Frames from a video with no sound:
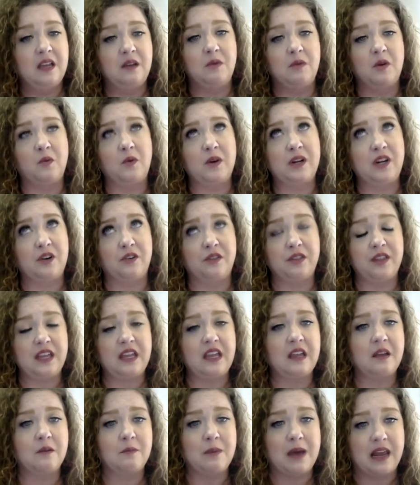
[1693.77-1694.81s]
But when you're
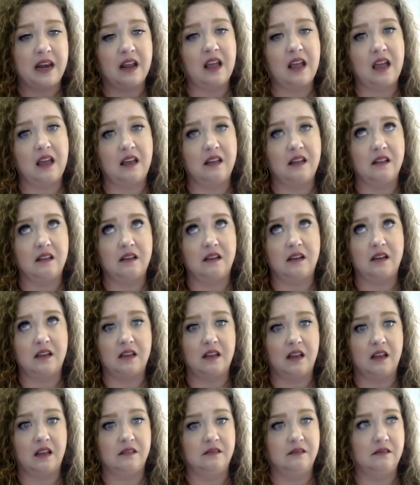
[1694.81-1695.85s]
thinking about
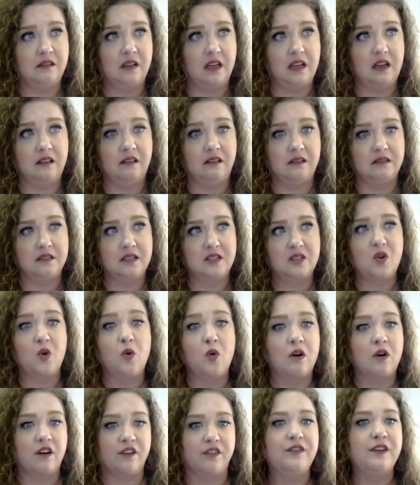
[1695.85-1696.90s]
a
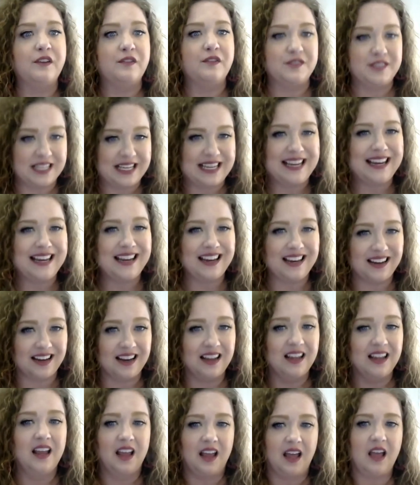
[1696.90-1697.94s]
score of 15,
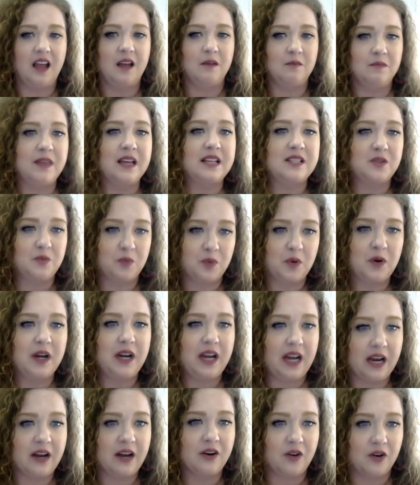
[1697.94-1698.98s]
that's
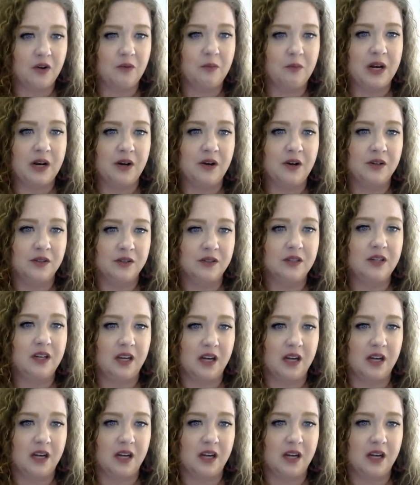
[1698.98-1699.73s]
pretty incremental,